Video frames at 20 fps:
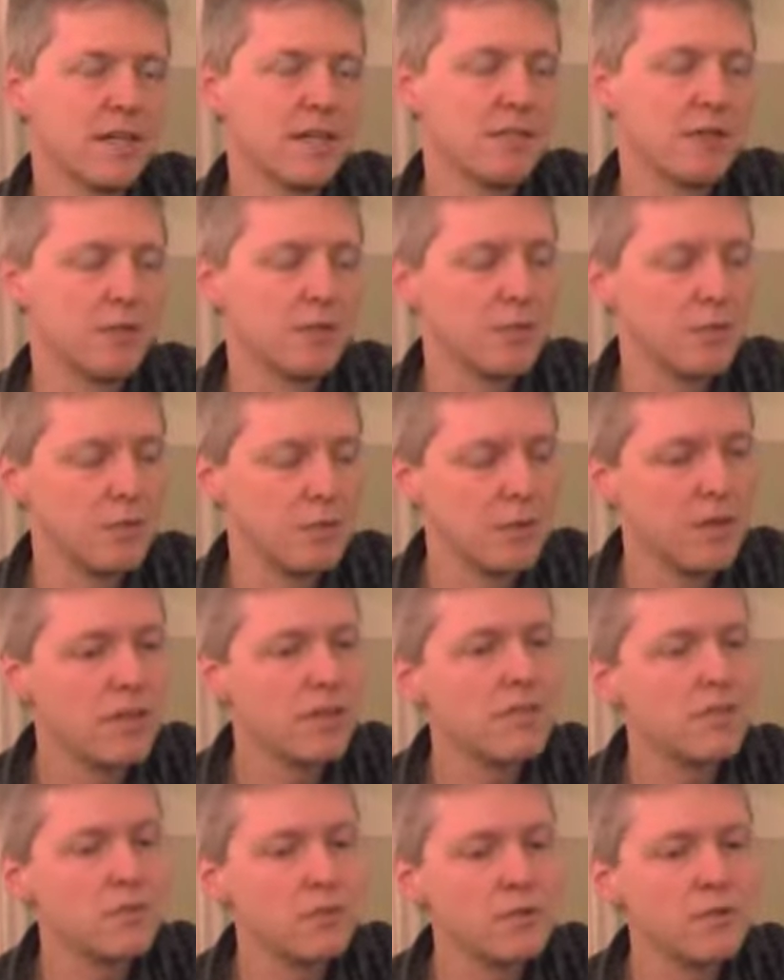But we will
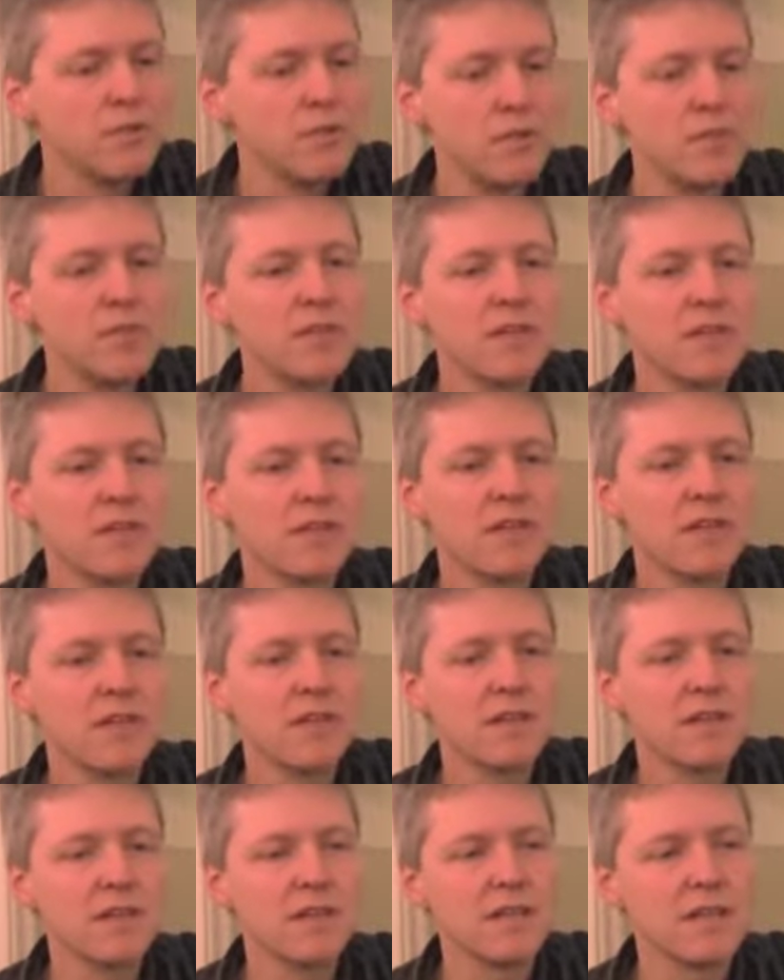do something
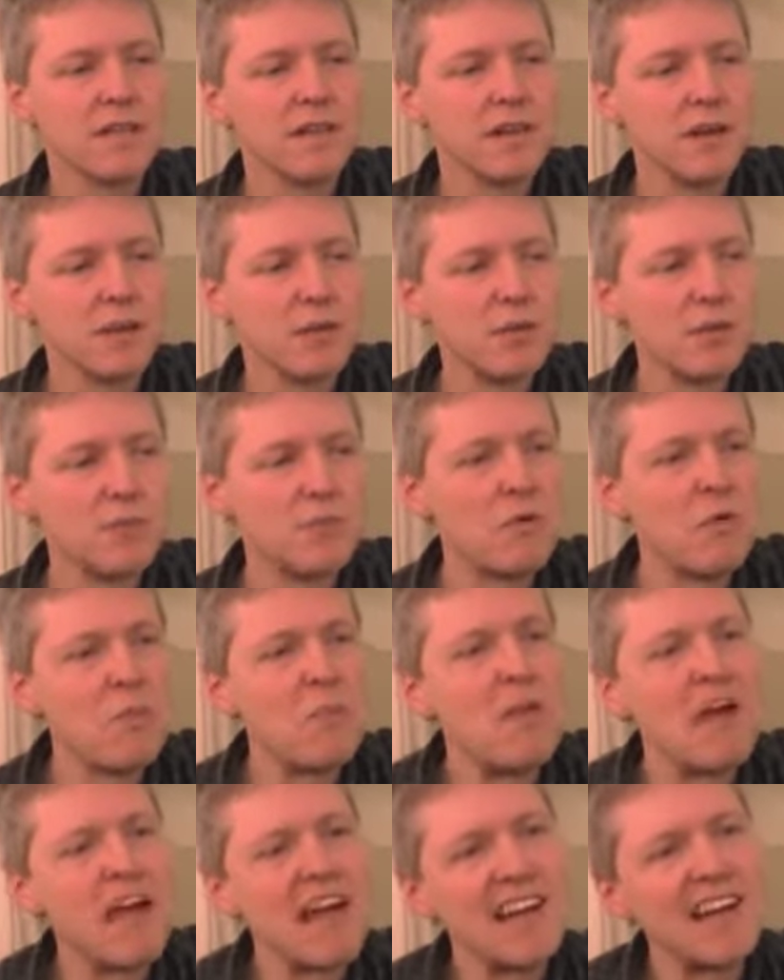a bit more
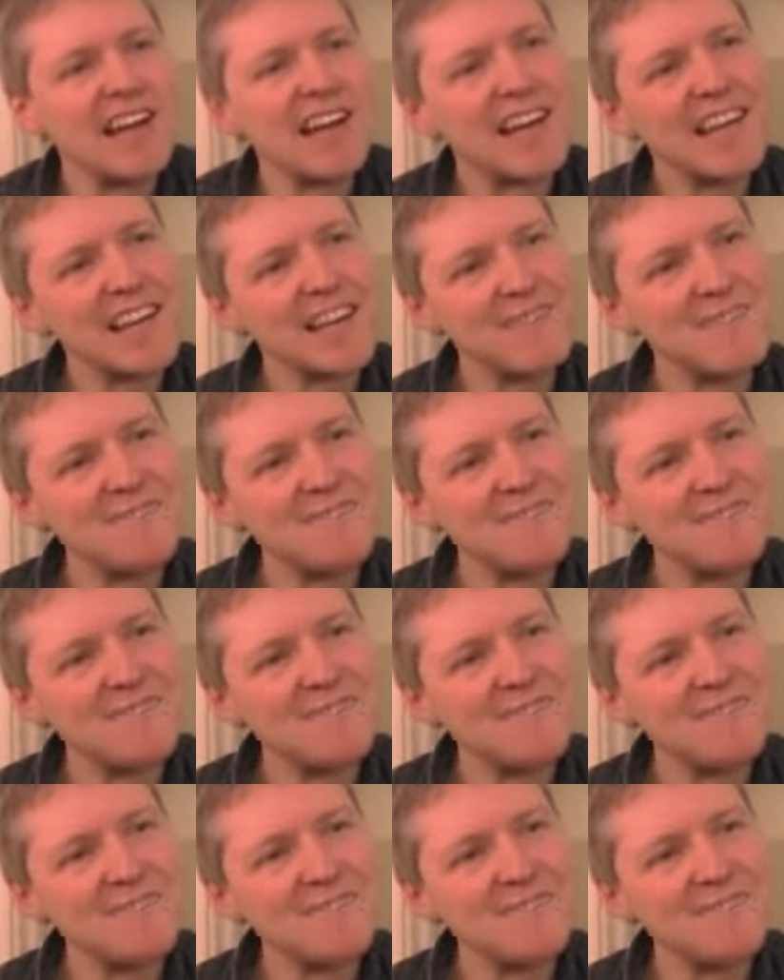manly,